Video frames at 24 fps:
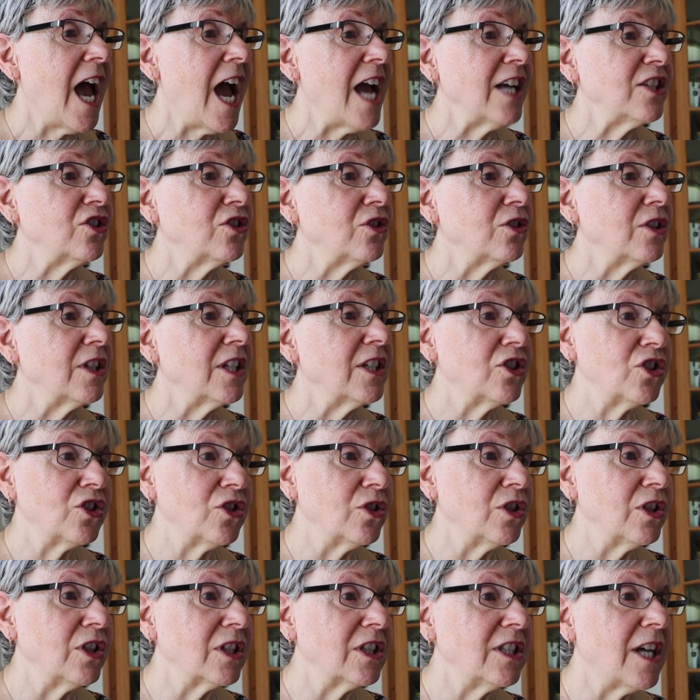I sure it
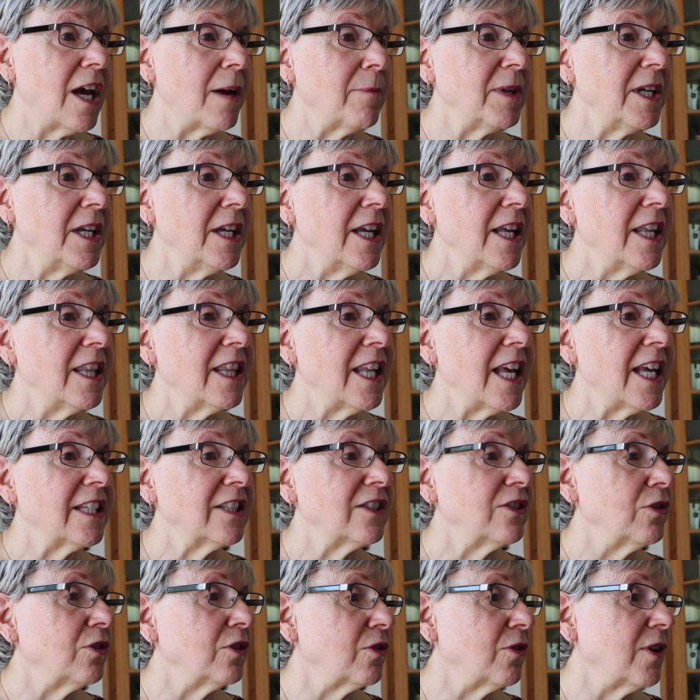sure looked yummy.
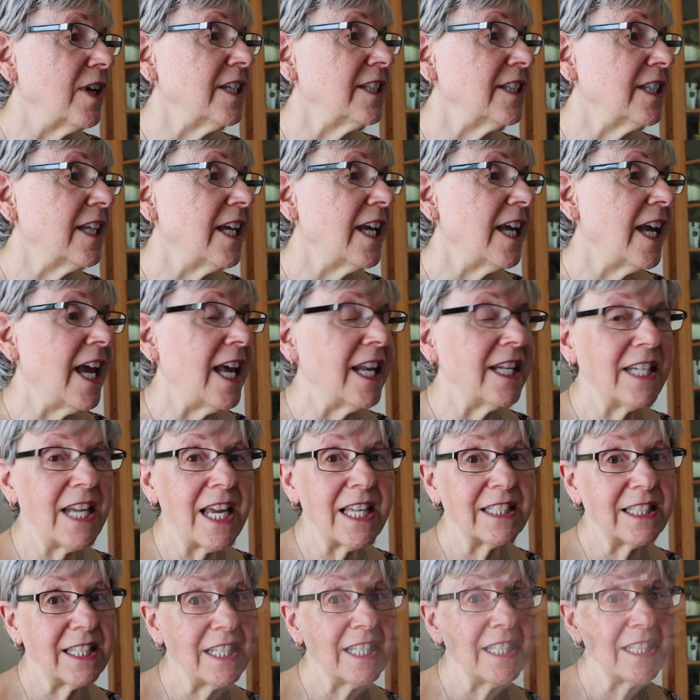Thanks, Nona Grace. And
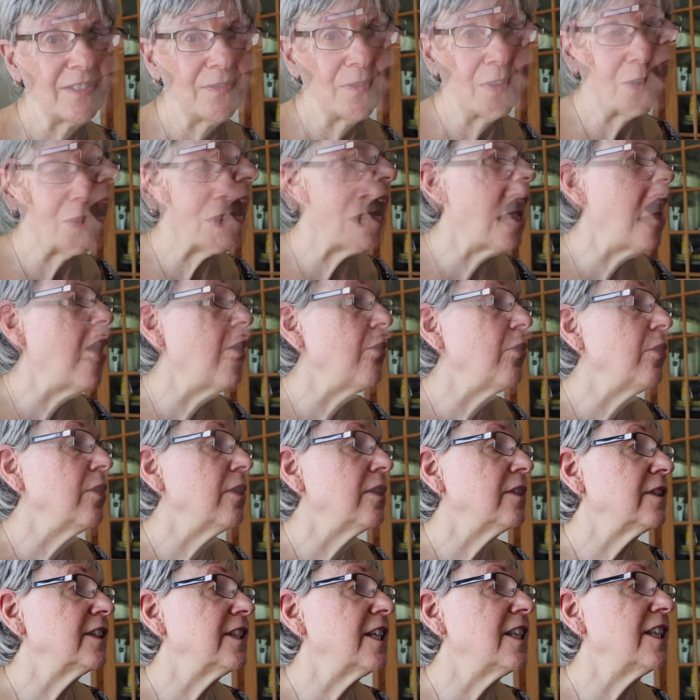yes, it is very yummy.
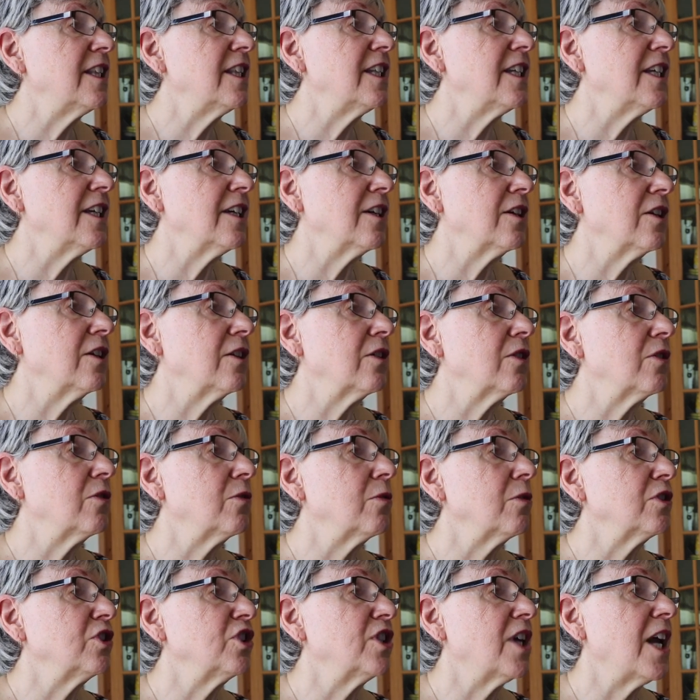Cynthia
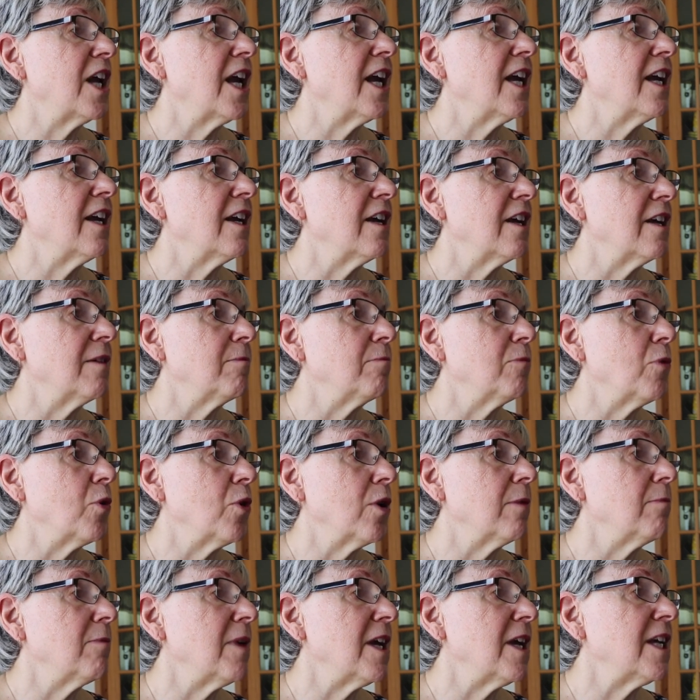Crochet and
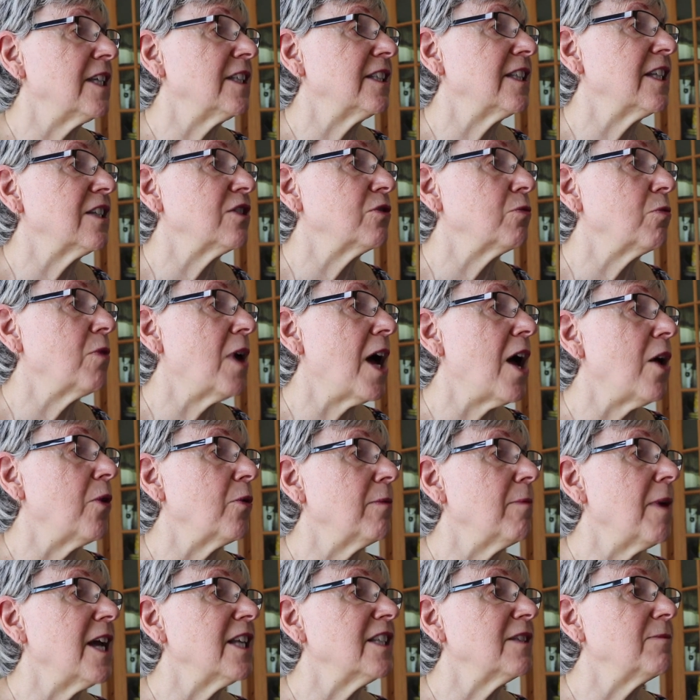Morin May says, "Wow,
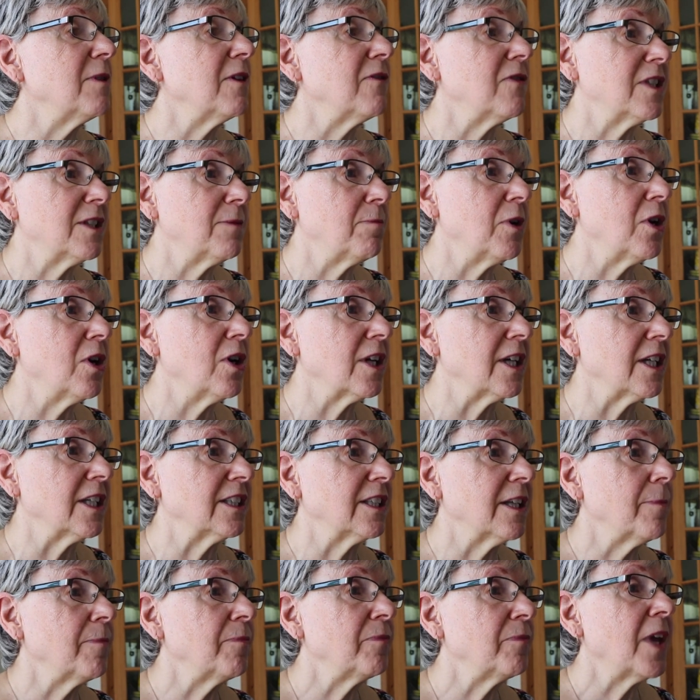reminds me of
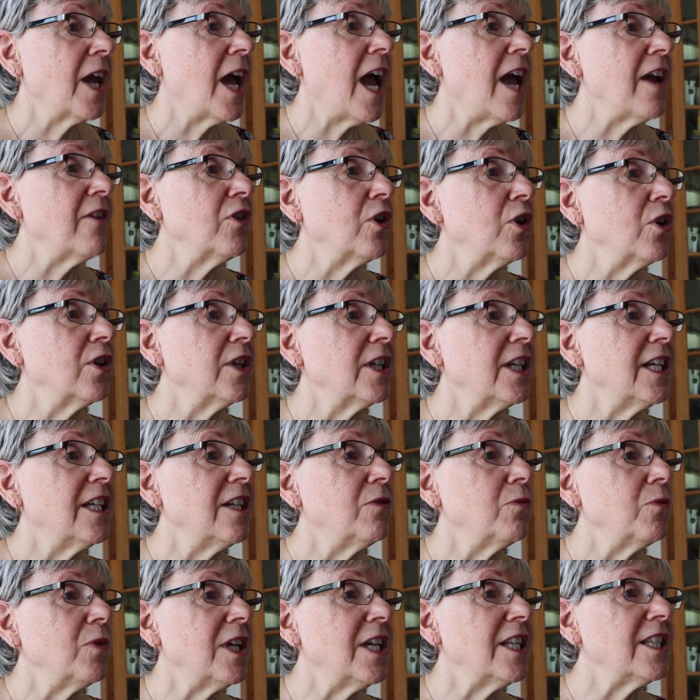asparagus. I have heard
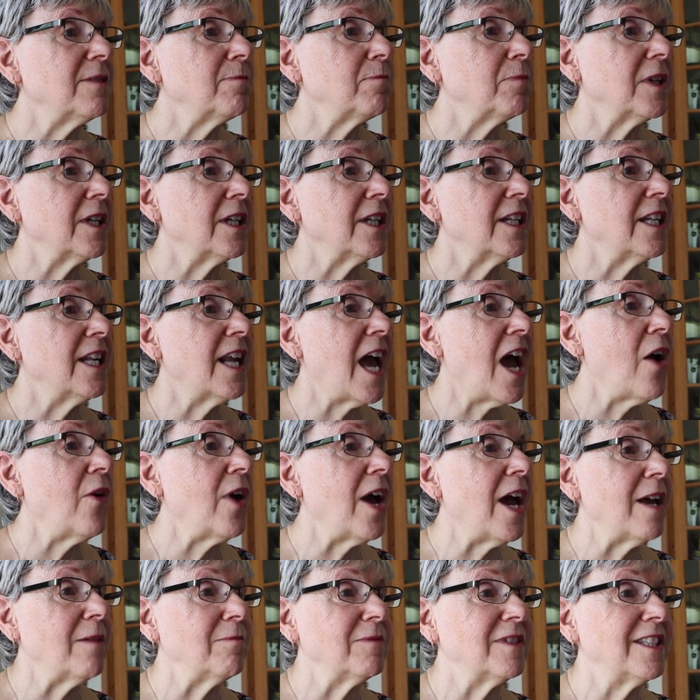eating weeds, but
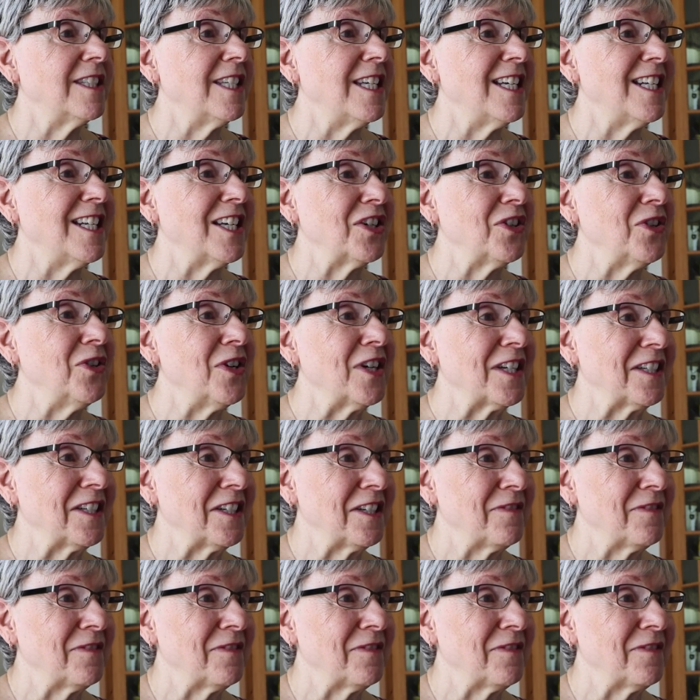now I'm seeing it cooked.